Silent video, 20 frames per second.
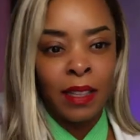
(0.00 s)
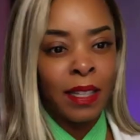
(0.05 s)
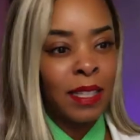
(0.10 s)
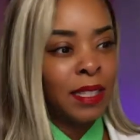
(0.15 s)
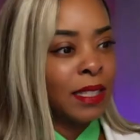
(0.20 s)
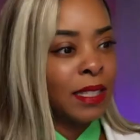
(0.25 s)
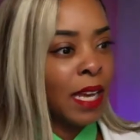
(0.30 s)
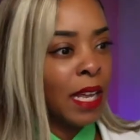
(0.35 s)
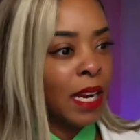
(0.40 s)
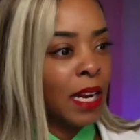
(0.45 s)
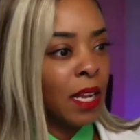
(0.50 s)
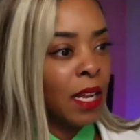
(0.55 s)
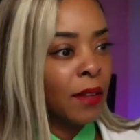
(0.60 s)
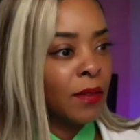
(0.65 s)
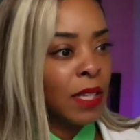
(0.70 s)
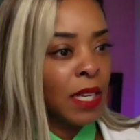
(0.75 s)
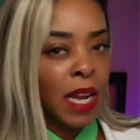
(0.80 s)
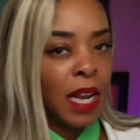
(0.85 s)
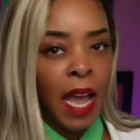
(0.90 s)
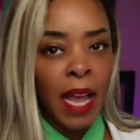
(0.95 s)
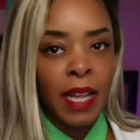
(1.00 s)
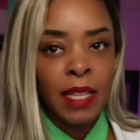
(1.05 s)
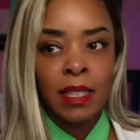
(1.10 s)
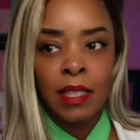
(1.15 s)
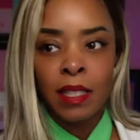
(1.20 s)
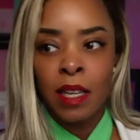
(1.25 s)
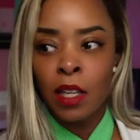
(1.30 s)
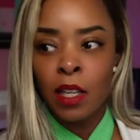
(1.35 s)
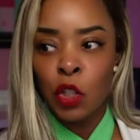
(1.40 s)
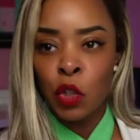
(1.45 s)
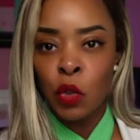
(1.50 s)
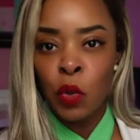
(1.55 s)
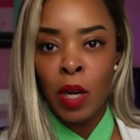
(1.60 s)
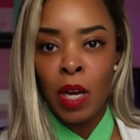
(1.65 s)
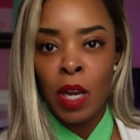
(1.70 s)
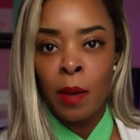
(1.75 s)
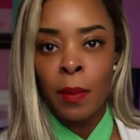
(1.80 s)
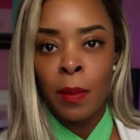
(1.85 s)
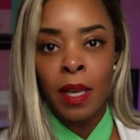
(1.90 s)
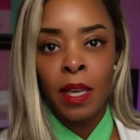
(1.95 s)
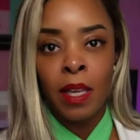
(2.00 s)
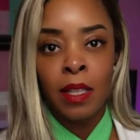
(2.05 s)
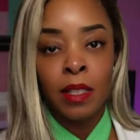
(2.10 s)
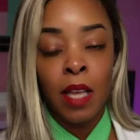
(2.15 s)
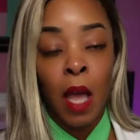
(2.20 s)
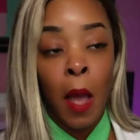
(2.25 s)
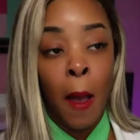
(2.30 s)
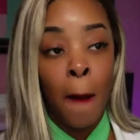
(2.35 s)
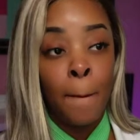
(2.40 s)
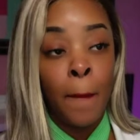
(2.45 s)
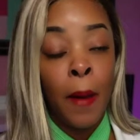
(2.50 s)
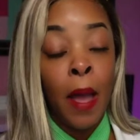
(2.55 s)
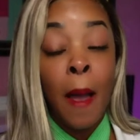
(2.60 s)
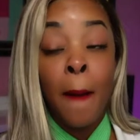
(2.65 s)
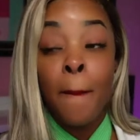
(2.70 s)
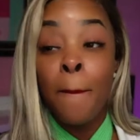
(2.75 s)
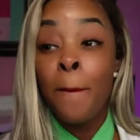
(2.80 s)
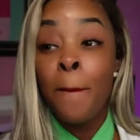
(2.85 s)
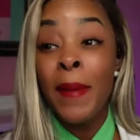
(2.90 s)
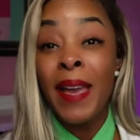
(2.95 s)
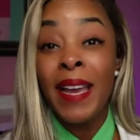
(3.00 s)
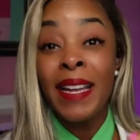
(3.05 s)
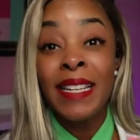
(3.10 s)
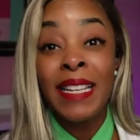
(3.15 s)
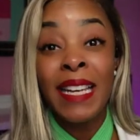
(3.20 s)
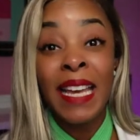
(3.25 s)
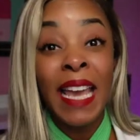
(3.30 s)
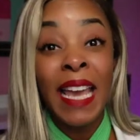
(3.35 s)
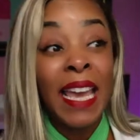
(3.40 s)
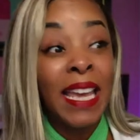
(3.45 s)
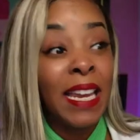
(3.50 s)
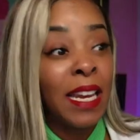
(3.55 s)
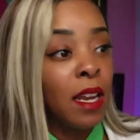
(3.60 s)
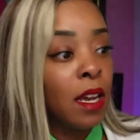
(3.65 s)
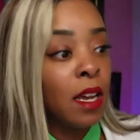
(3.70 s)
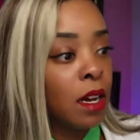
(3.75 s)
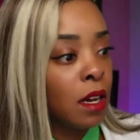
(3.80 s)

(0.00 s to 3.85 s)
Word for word: The setting of tonight's uh, stream is um, Medellin,